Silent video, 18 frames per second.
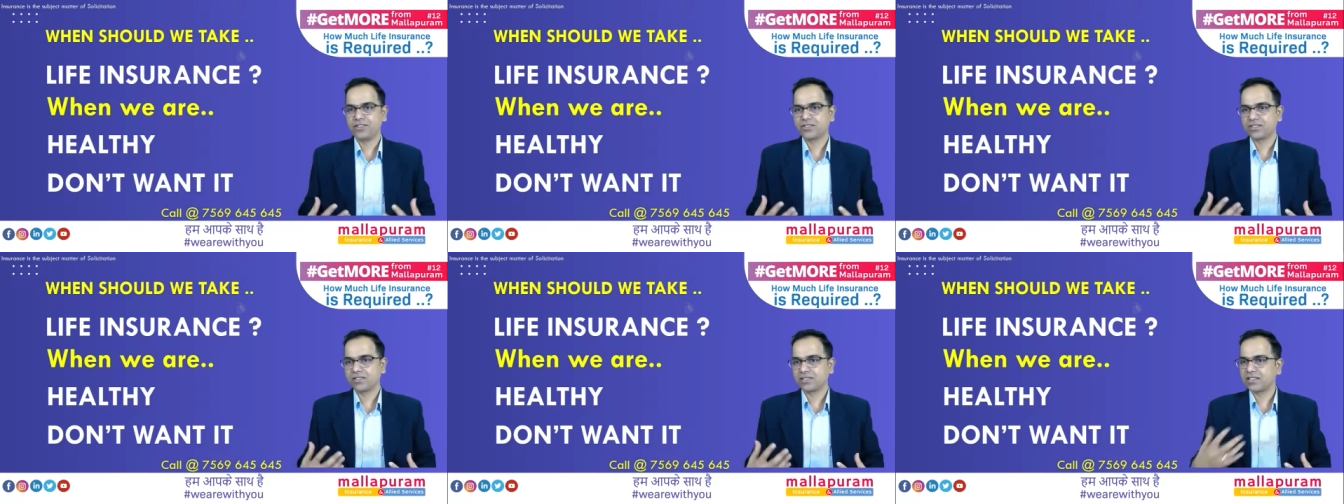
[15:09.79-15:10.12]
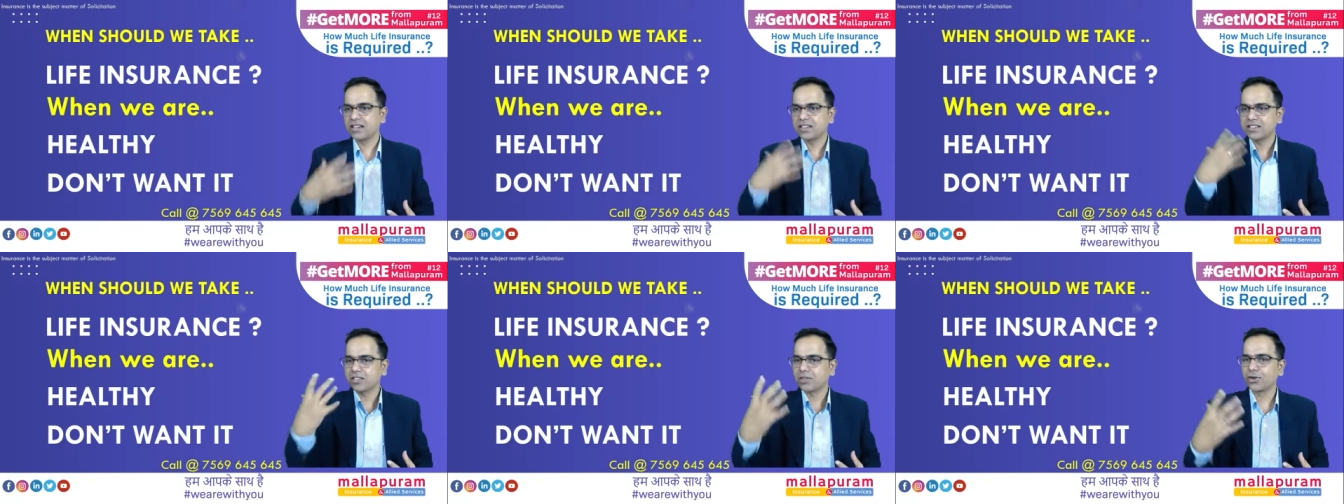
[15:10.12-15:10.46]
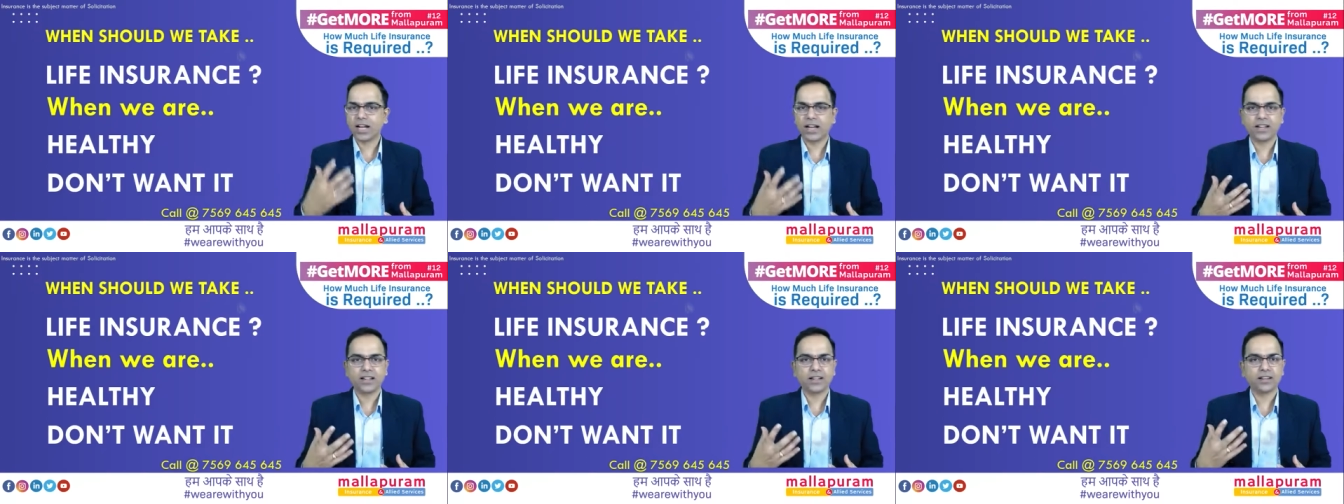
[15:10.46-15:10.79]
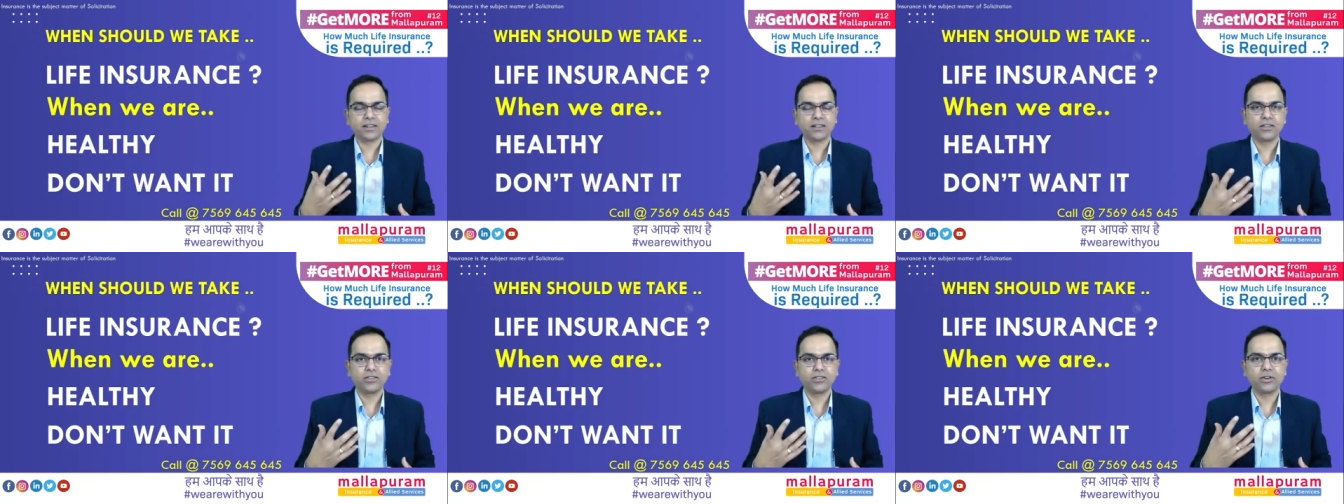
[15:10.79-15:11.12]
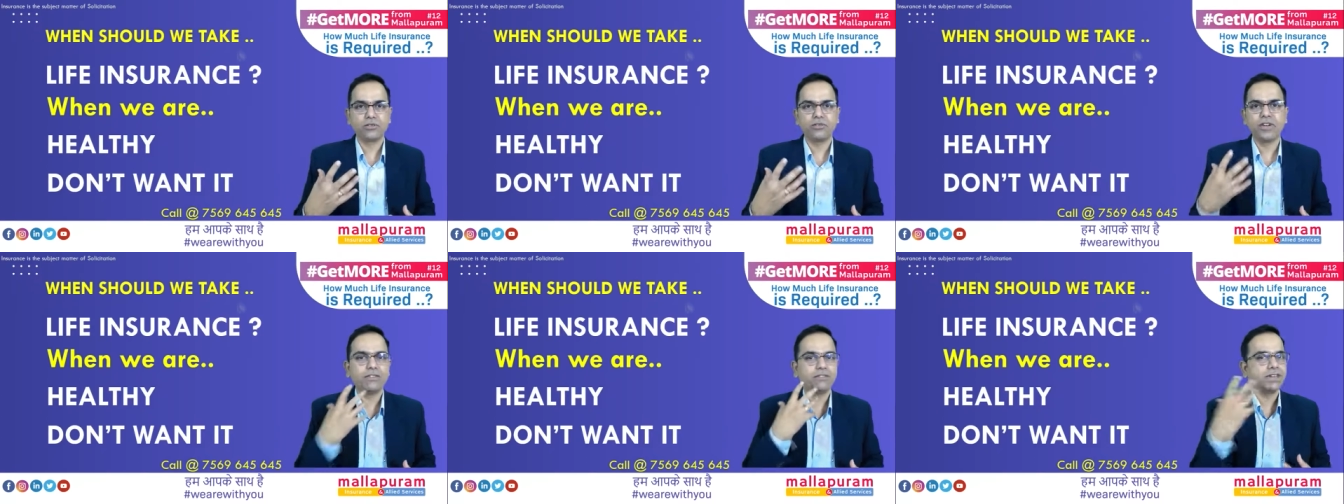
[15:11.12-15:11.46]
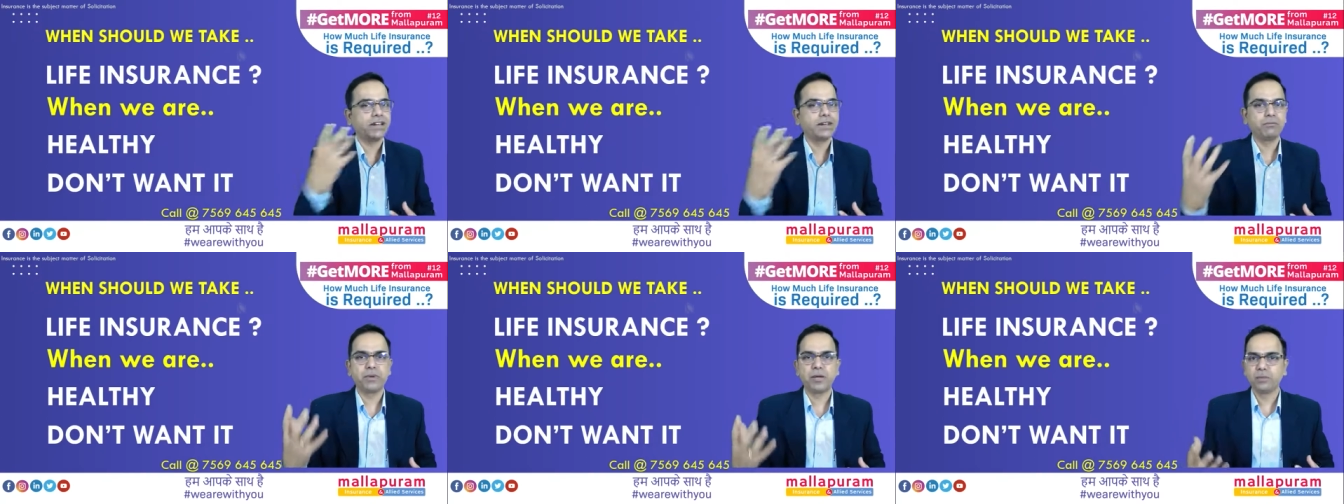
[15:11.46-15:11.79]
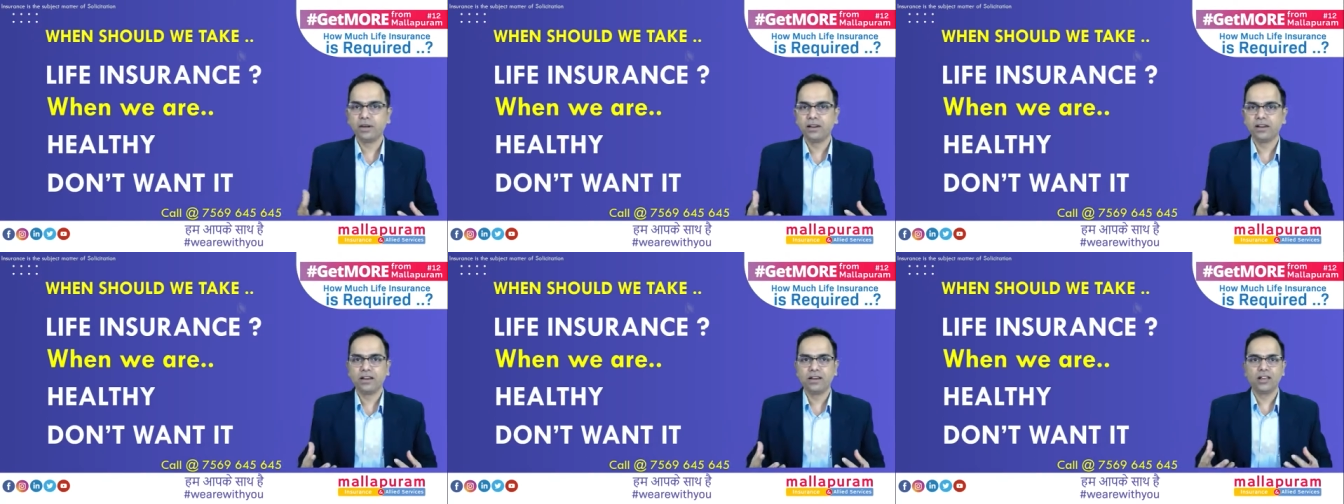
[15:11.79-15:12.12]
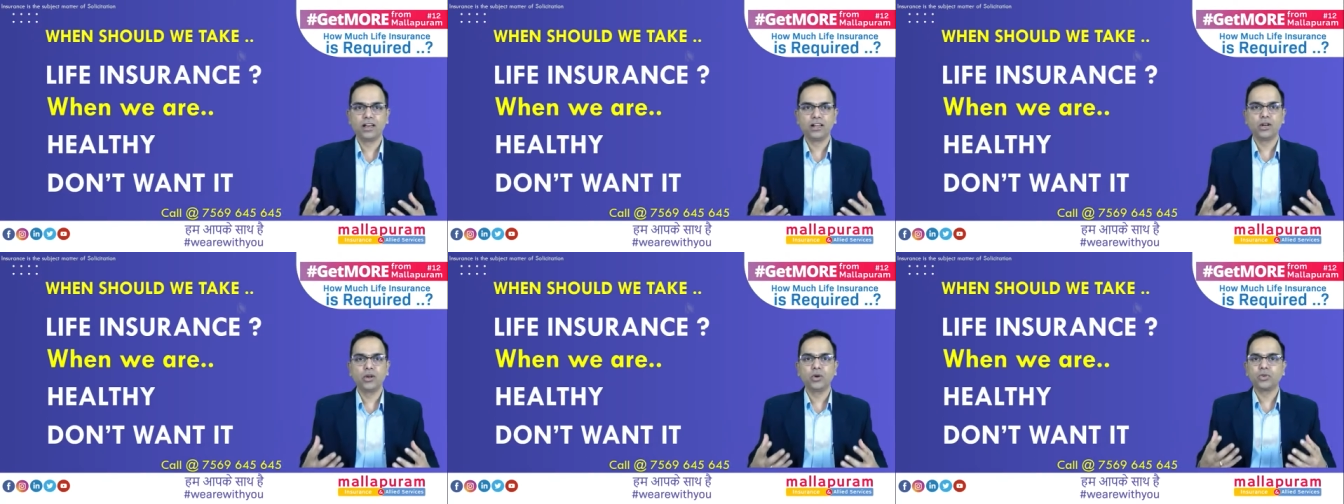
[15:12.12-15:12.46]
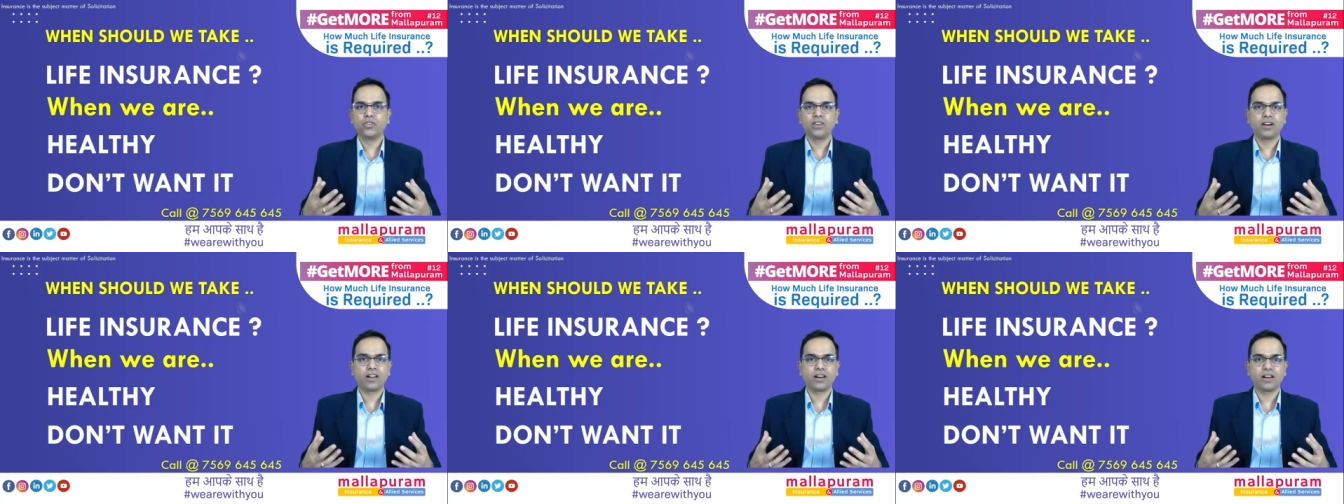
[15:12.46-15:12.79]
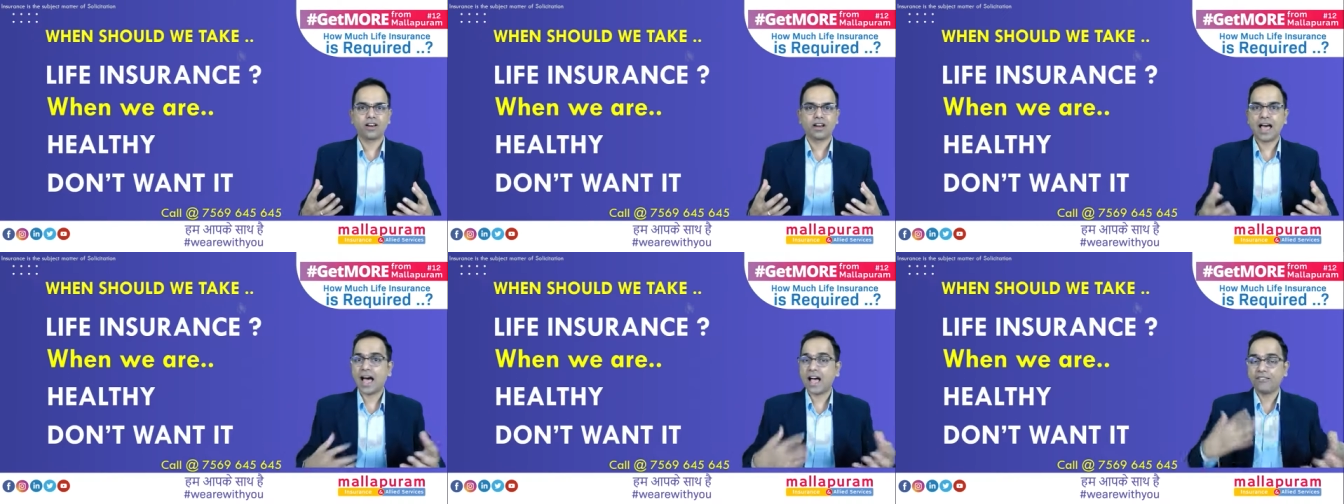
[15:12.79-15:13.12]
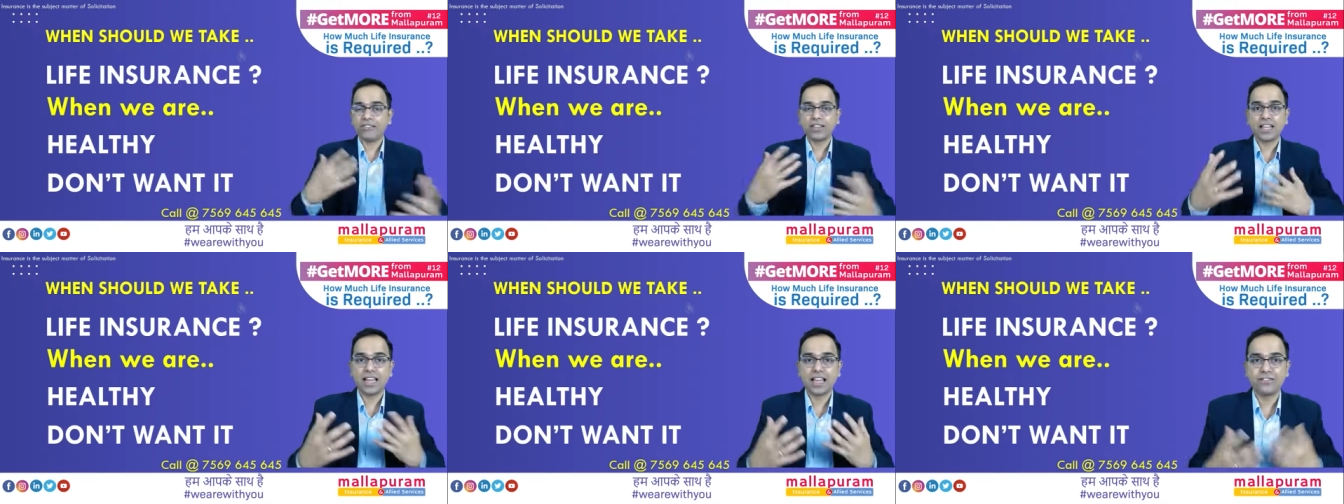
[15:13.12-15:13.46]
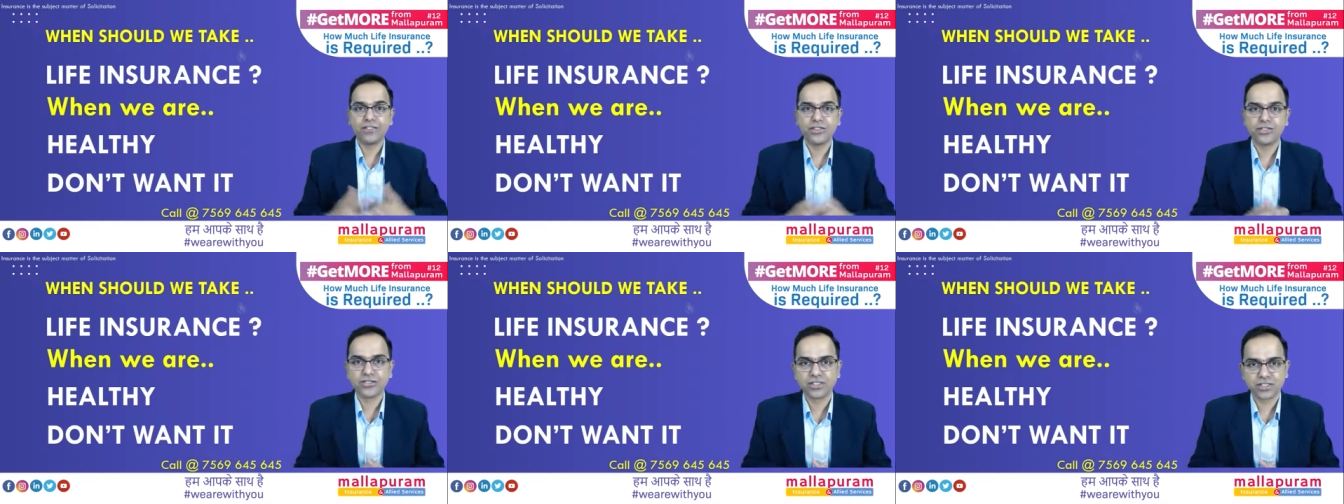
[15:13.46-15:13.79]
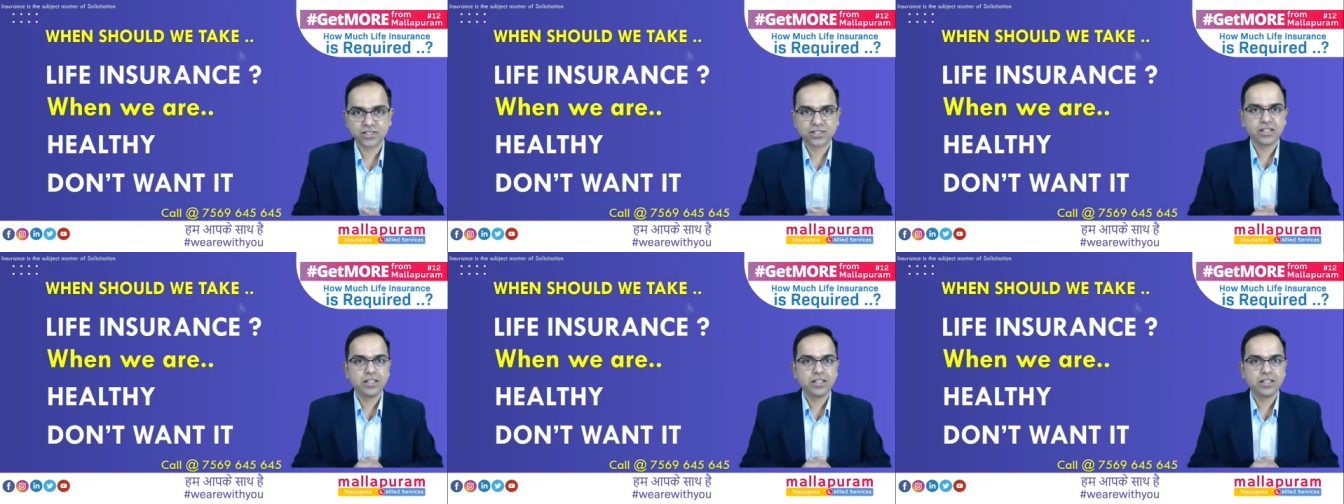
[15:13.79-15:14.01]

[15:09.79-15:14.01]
let's look at when people look for having a life insurance.